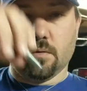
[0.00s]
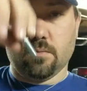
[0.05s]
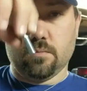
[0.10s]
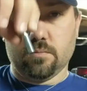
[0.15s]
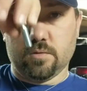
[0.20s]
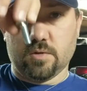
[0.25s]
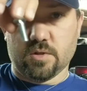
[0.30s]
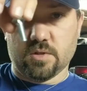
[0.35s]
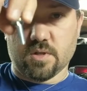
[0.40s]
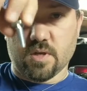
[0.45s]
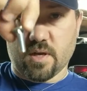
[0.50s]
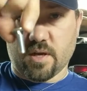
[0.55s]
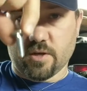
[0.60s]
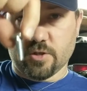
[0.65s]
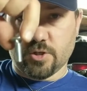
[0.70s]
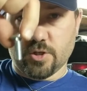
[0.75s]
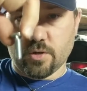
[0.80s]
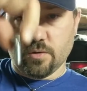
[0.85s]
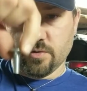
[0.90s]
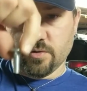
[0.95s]
just like I
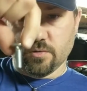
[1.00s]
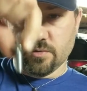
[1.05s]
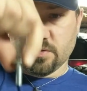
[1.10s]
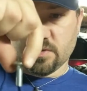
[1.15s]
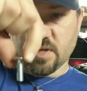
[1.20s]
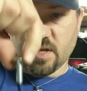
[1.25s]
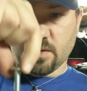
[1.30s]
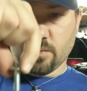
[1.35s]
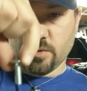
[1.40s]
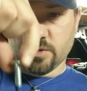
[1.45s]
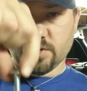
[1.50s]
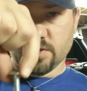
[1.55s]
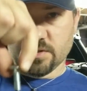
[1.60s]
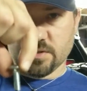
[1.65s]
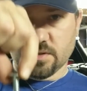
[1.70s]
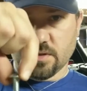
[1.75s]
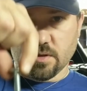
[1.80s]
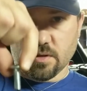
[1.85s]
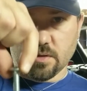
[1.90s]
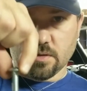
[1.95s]
showed you, sandwiches
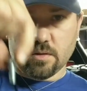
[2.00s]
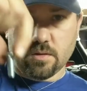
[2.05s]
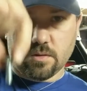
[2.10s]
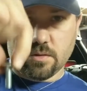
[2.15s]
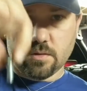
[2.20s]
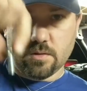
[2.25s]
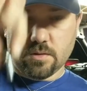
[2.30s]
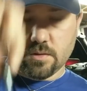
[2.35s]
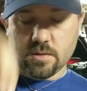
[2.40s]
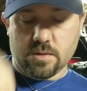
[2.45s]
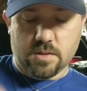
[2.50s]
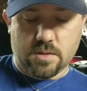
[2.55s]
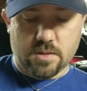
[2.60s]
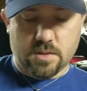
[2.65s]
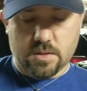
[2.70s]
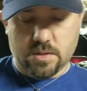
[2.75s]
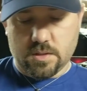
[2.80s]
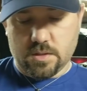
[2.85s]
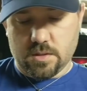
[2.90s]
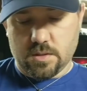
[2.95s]

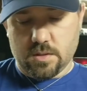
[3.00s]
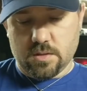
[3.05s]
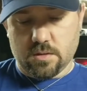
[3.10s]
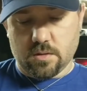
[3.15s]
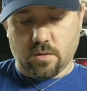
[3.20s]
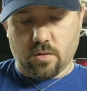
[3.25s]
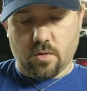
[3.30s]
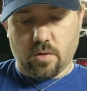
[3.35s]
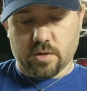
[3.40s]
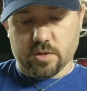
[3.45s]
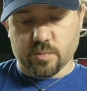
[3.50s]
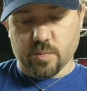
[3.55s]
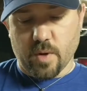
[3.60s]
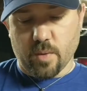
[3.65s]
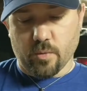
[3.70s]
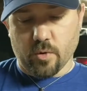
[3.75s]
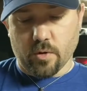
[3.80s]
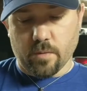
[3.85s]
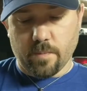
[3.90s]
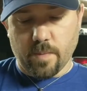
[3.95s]
the cross
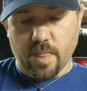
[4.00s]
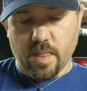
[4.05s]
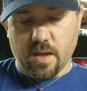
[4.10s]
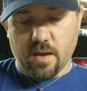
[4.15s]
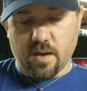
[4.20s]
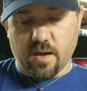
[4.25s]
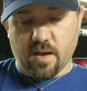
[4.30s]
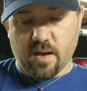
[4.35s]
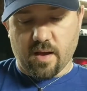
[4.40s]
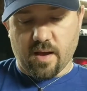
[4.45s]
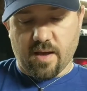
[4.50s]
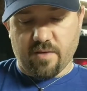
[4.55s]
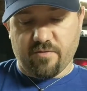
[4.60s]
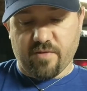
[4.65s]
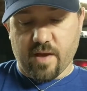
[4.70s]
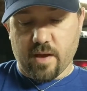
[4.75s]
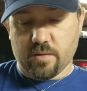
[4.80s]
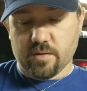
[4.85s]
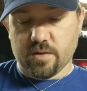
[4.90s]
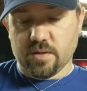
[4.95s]
member. I
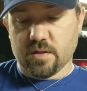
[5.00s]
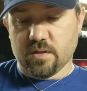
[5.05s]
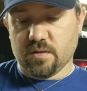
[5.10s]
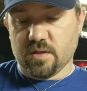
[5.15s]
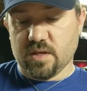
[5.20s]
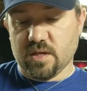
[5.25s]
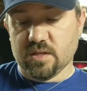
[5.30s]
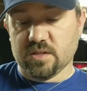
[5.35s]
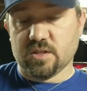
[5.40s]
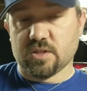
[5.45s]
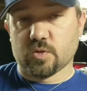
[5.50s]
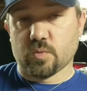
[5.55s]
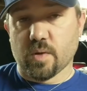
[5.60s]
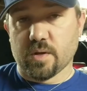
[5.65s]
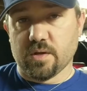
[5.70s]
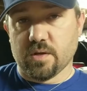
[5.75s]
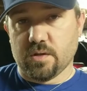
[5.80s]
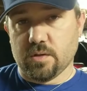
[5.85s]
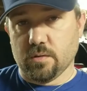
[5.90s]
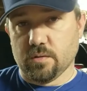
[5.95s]
found the easiest way
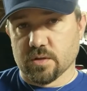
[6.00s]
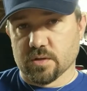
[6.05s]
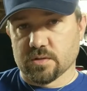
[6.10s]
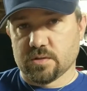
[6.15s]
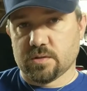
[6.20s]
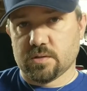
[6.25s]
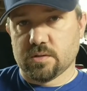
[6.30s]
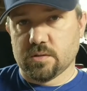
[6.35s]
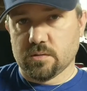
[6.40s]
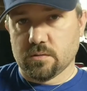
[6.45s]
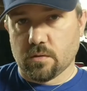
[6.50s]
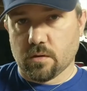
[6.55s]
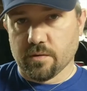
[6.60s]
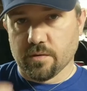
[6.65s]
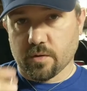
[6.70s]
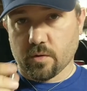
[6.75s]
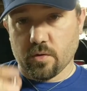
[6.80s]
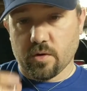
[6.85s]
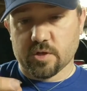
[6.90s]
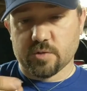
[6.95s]
to do this on
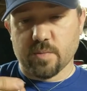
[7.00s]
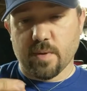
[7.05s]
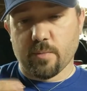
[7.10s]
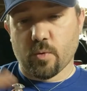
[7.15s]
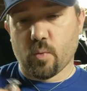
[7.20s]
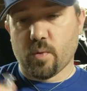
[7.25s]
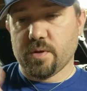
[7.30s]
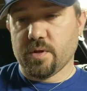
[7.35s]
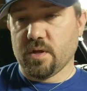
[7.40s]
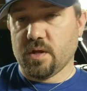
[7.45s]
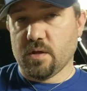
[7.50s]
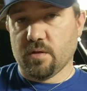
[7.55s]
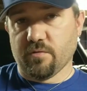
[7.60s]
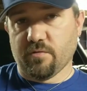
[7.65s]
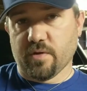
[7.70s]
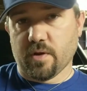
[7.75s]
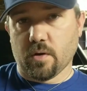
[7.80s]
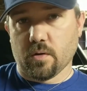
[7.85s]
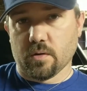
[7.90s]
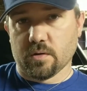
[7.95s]
the cross member where you can get your
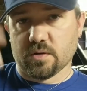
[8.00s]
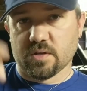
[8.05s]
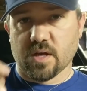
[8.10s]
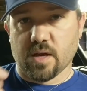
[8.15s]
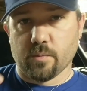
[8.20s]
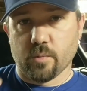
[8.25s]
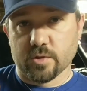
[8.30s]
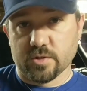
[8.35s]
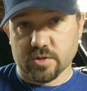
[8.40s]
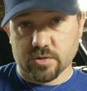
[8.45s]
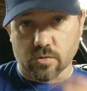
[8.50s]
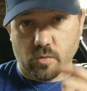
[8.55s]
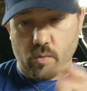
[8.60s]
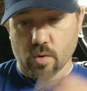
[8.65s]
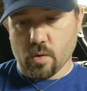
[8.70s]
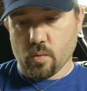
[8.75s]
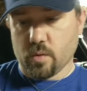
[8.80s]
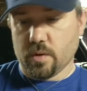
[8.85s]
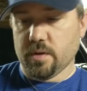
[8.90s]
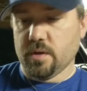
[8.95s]
finger on top, which is the
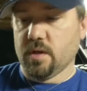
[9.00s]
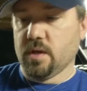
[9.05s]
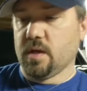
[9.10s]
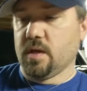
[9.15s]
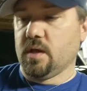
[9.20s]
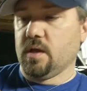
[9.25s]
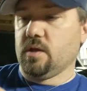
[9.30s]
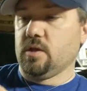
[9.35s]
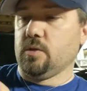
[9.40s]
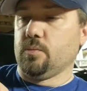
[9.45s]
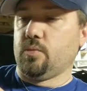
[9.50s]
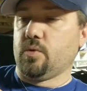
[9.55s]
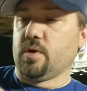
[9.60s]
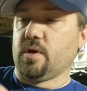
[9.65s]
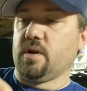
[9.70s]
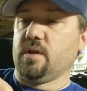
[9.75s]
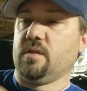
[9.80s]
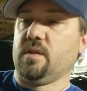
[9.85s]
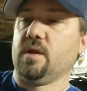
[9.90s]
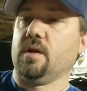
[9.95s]
rear one. You put
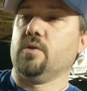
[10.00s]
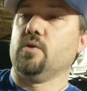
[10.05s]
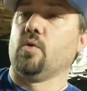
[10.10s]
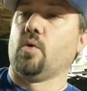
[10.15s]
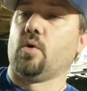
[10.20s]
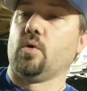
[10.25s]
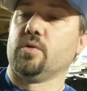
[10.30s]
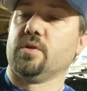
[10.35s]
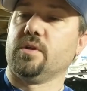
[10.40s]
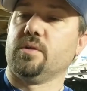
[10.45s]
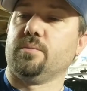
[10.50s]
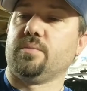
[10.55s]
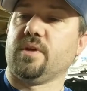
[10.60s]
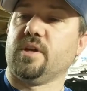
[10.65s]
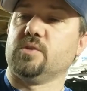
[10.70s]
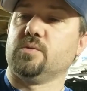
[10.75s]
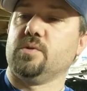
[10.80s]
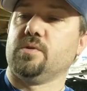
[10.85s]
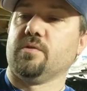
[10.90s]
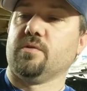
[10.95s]
it in there, you hold it in
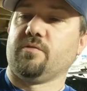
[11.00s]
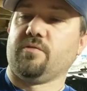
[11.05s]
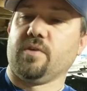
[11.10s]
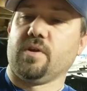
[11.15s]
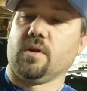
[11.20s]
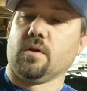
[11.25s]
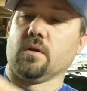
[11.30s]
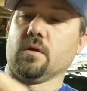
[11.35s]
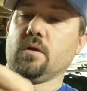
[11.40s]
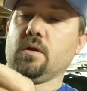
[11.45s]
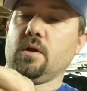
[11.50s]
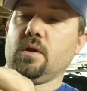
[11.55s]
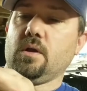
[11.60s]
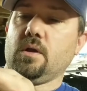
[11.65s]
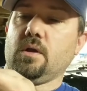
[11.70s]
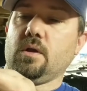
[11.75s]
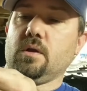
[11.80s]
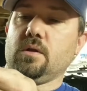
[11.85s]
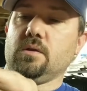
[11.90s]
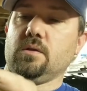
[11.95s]
place with your finger,
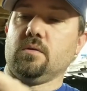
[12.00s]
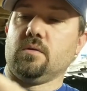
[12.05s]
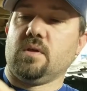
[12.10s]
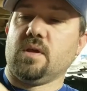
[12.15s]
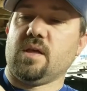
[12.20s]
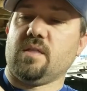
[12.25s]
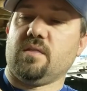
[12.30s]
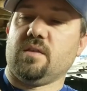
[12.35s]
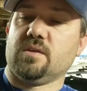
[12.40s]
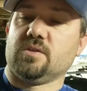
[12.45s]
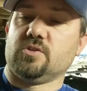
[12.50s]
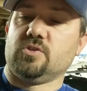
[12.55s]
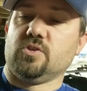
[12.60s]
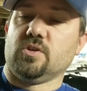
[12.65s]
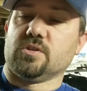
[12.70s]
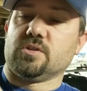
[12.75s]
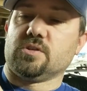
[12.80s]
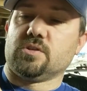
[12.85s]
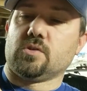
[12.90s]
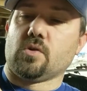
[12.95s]
you get this
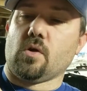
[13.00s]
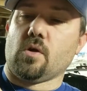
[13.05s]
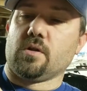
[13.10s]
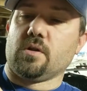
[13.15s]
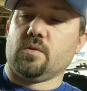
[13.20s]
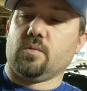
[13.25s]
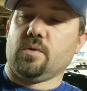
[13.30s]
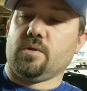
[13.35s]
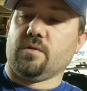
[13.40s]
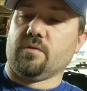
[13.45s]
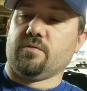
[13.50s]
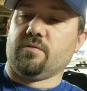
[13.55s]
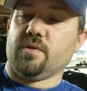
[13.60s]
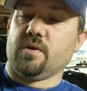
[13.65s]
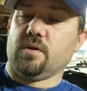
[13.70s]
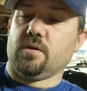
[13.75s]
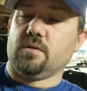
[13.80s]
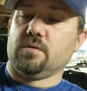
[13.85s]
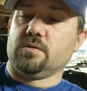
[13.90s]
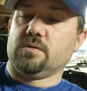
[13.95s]
just started with your
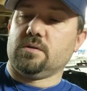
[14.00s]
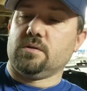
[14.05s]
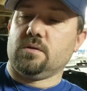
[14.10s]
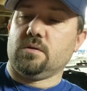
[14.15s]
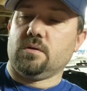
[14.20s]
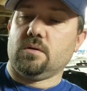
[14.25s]
fingers,